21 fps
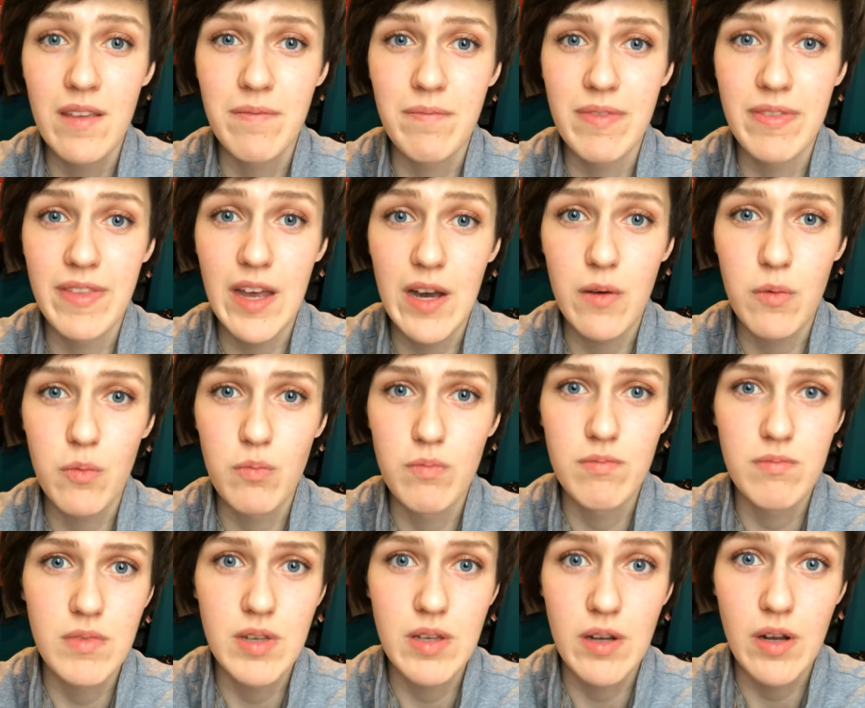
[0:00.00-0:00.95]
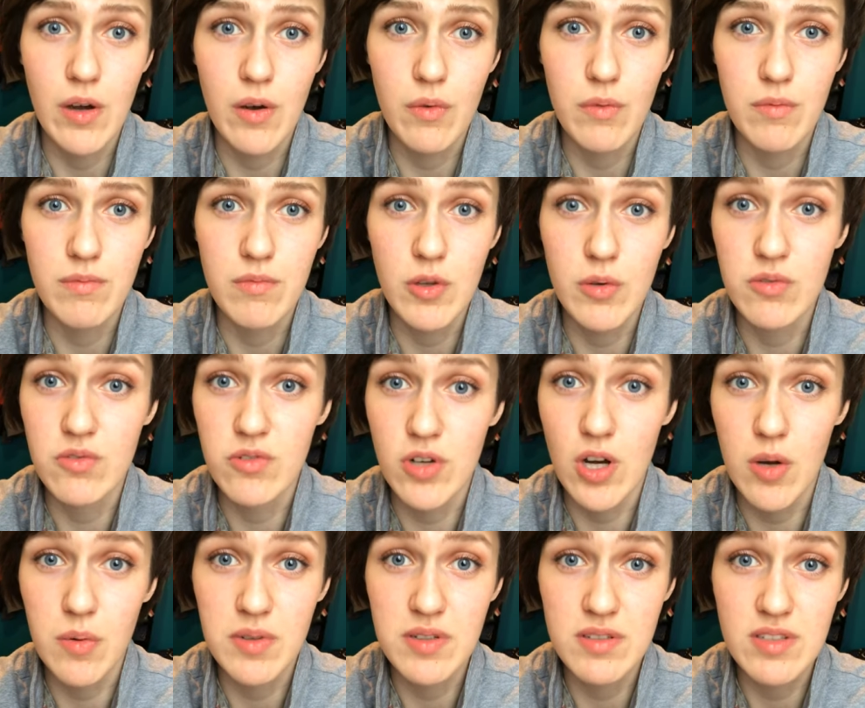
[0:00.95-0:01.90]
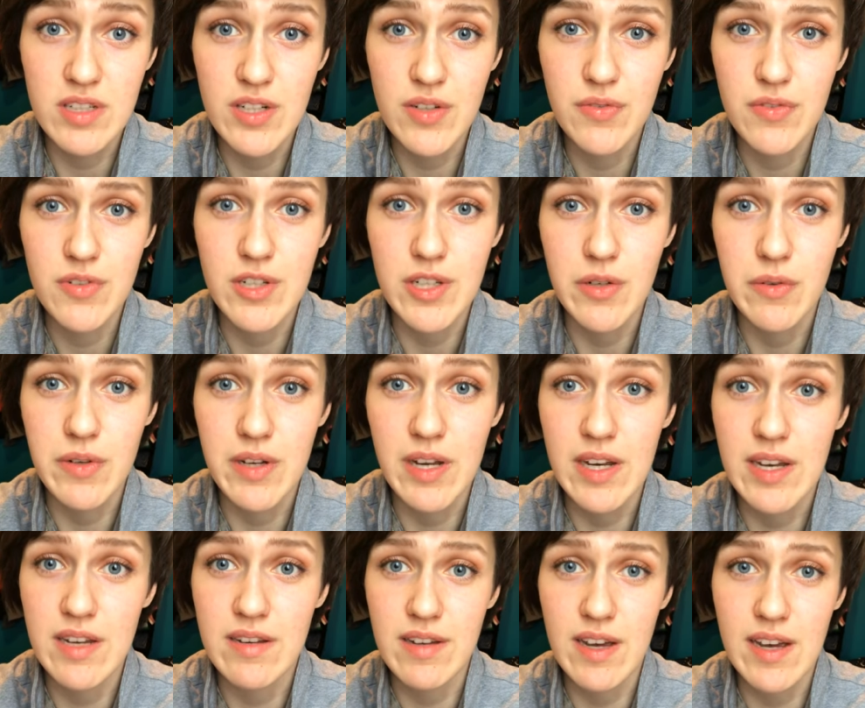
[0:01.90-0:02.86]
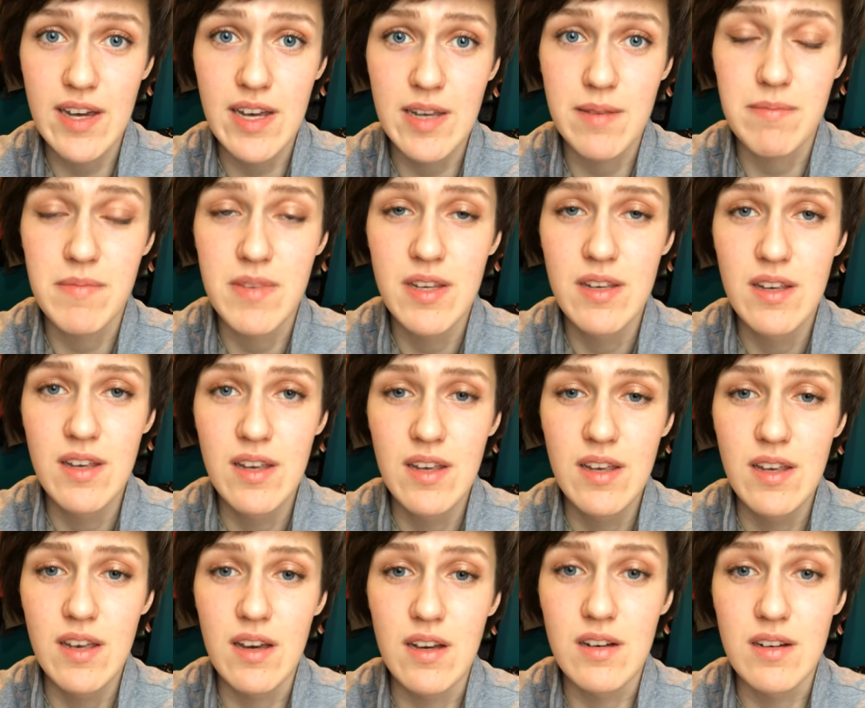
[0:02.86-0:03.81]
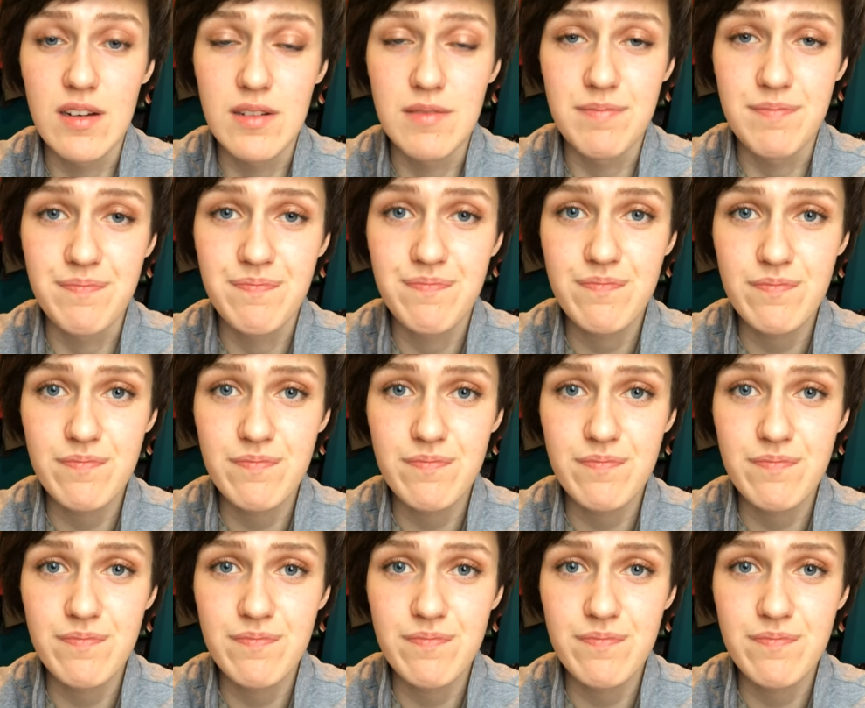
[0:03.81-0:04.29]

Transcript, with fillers: And that, you know, those are always there for you at any time. Um,